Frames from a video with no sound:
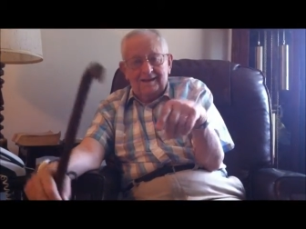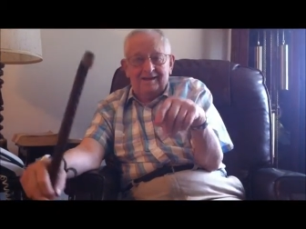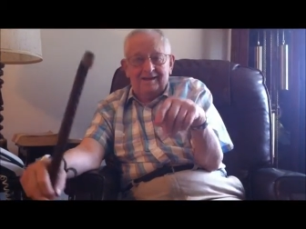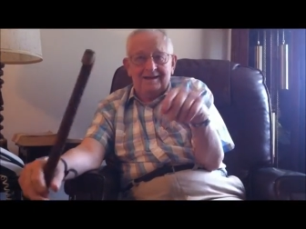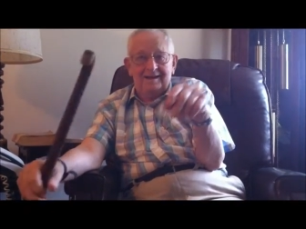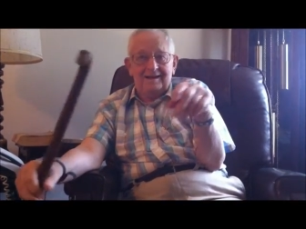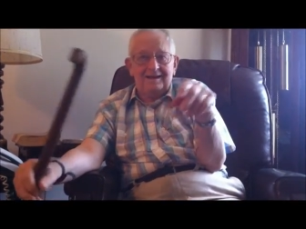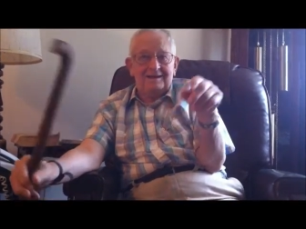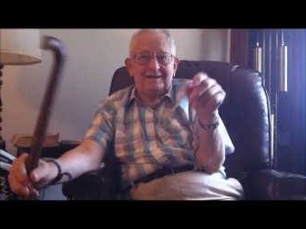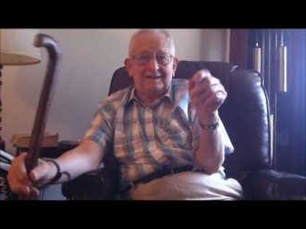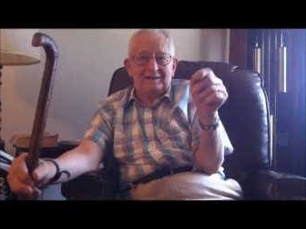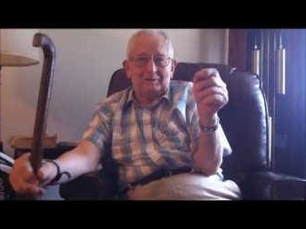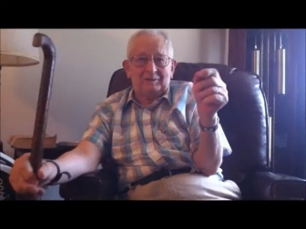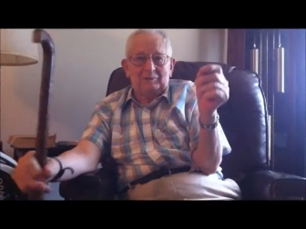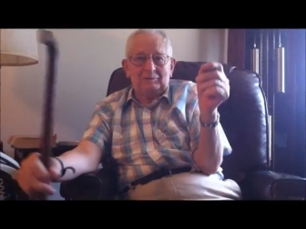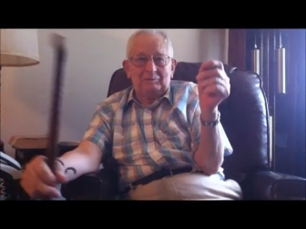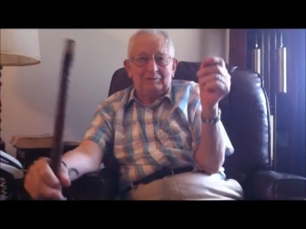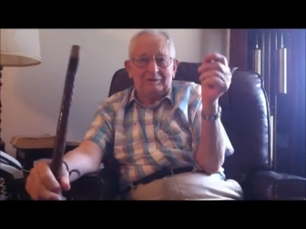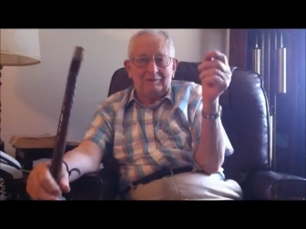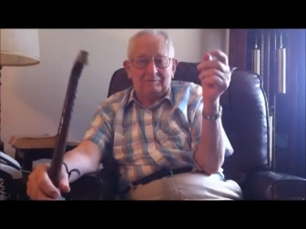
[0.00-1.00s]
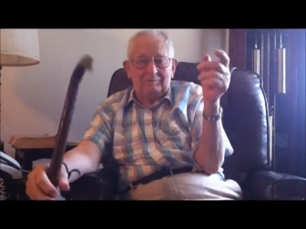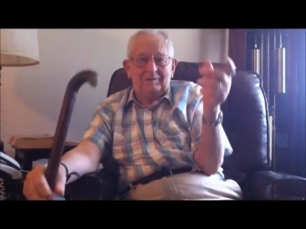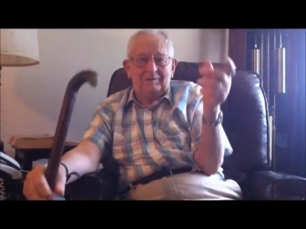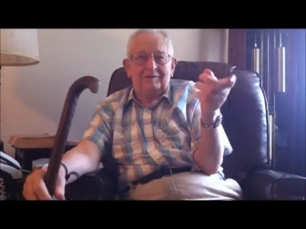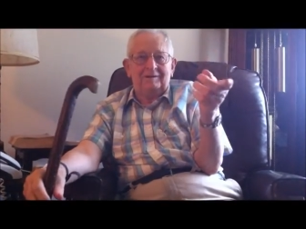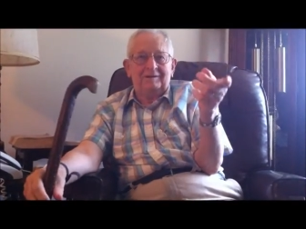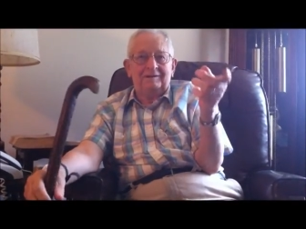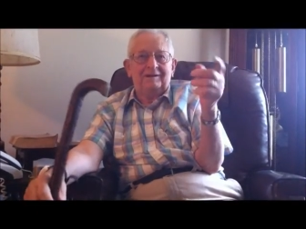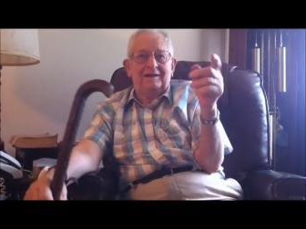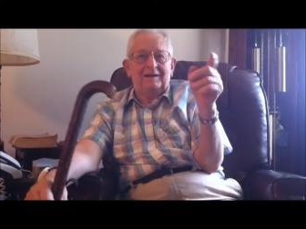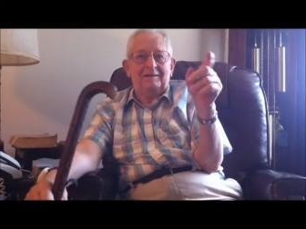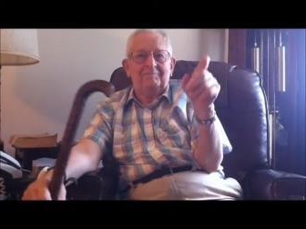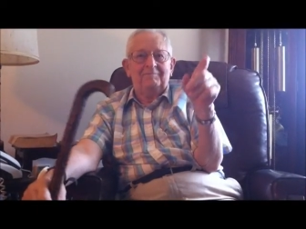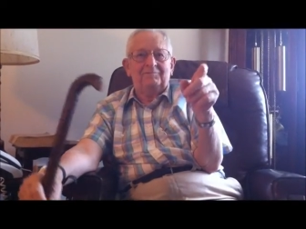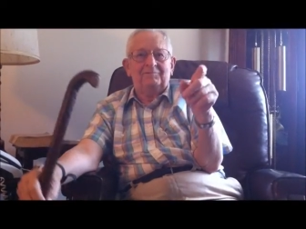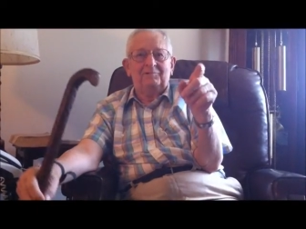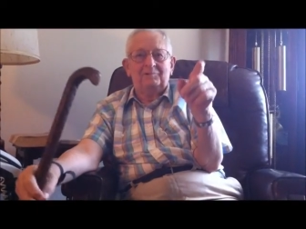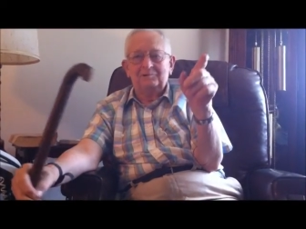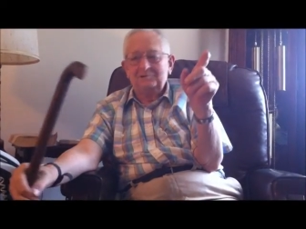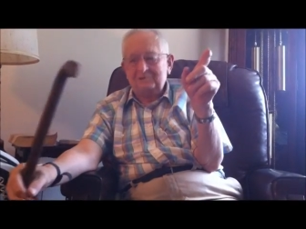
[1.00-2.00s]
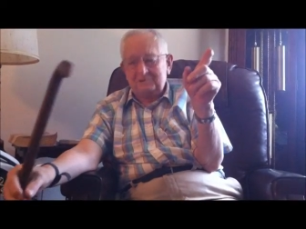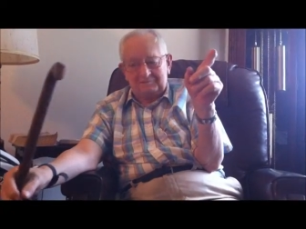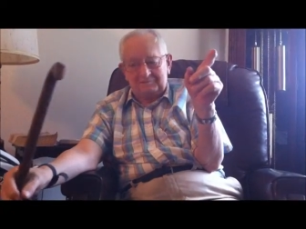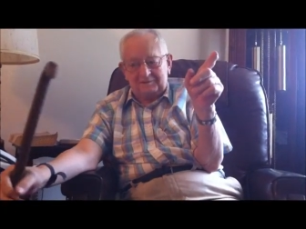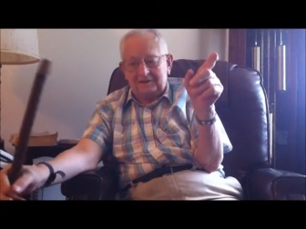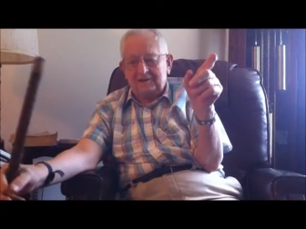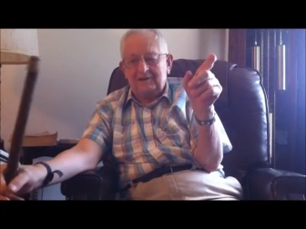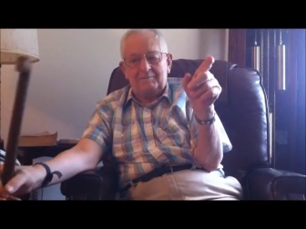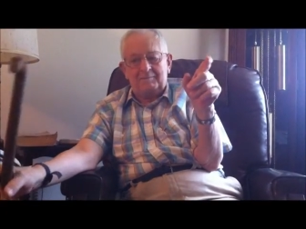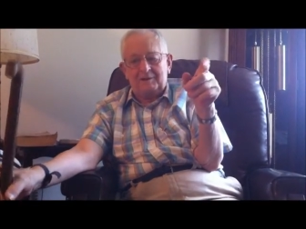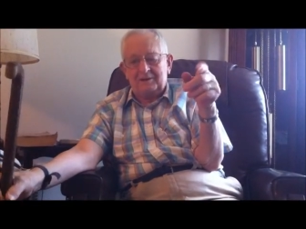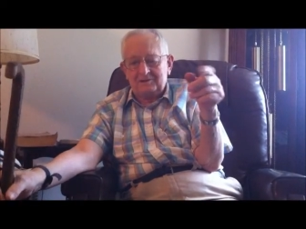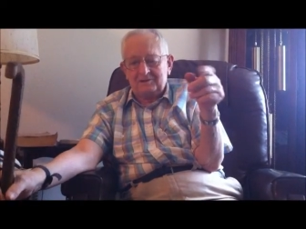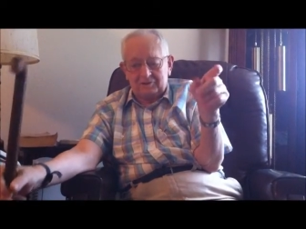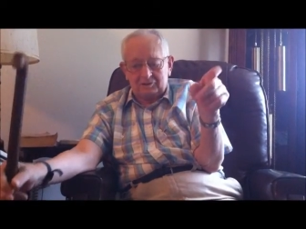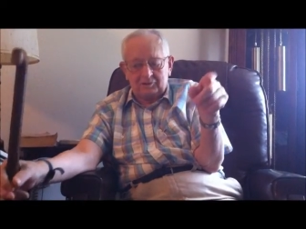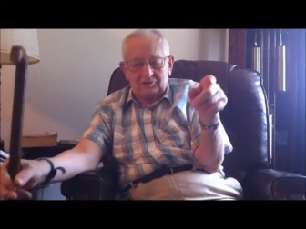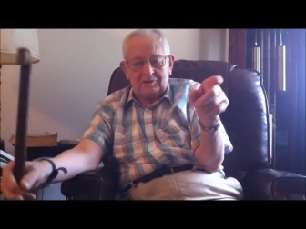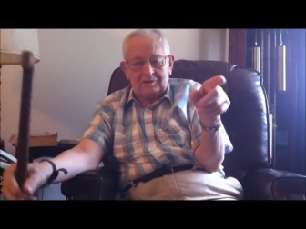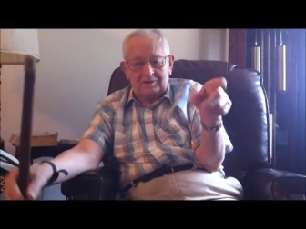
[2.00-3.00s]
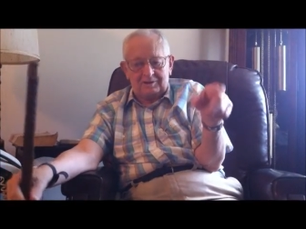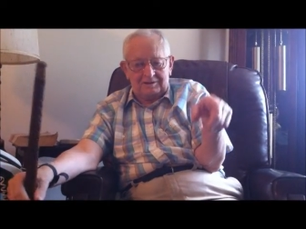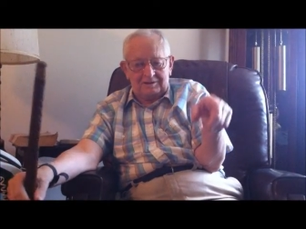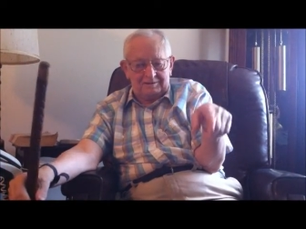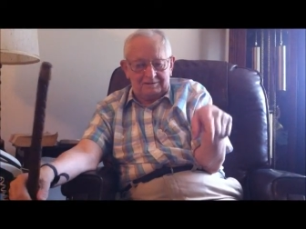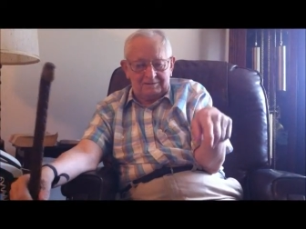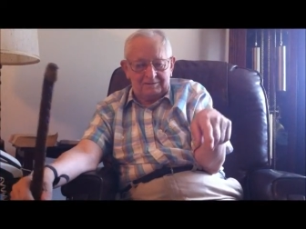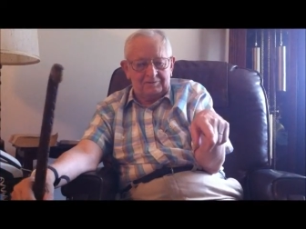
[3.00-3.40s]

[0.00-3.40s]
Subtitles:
And he told me one time, first time I started